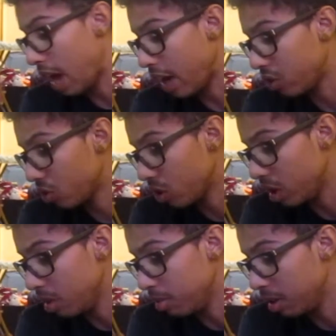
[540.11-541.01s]

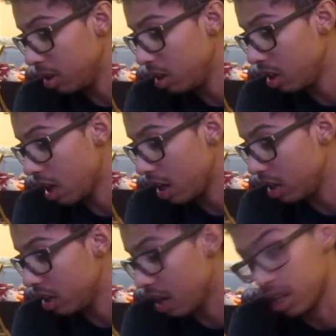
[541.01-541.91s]
actually, but
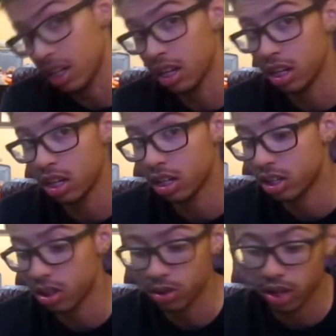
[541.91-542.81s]
I did it,
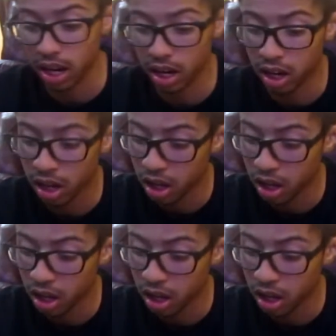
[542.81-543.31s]
so yay.